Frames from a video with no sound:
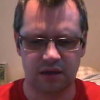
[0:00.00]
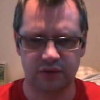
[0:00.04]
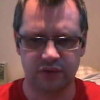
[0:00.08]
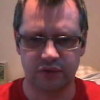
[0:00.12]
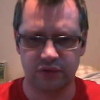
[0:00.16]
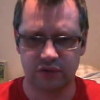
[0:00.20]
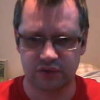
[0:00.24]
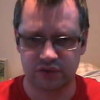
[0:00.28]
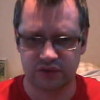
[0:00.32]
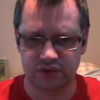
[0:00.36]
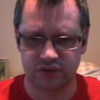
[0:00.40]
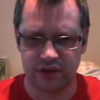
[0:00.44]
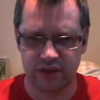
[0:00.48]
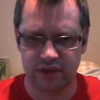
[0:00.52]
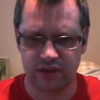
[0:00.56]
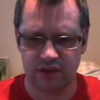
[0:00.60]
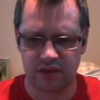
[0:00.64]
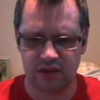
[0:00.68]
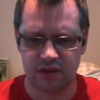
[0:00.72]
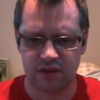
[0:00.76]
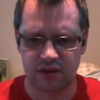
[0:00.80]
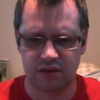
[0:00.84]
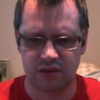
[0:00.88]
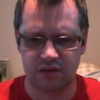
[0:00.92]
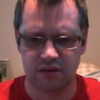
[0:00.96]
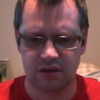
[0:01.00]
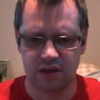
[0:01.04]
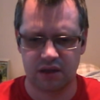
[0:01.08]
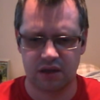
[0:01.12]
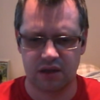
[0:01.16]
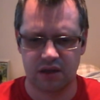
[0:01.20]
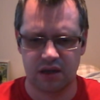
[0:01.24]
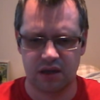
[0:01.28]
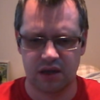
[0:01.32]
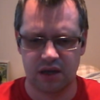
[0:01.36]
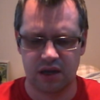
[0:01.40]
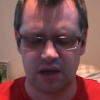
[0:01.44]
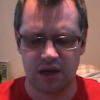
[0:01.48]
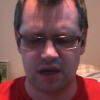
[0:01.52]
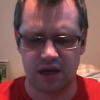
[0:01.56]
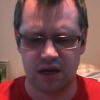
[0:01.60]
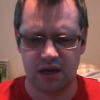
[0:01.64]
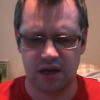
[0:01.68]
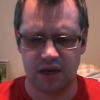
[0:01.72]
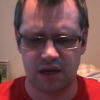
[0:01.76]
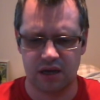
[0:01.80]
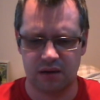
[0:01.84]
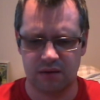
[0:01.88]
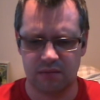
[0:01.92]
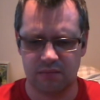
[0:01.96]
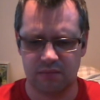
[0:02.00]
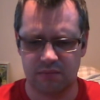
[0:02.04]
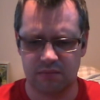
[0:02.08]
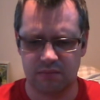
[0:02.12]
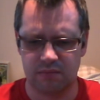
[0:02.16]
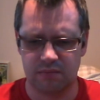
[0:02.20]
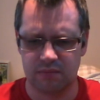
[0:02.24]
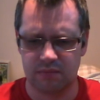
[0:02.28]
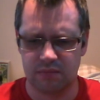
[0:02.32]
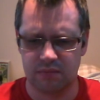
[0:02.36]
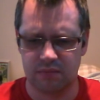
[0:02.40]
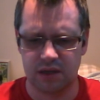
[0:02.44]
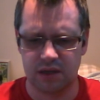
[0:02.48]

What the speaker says: your strength, and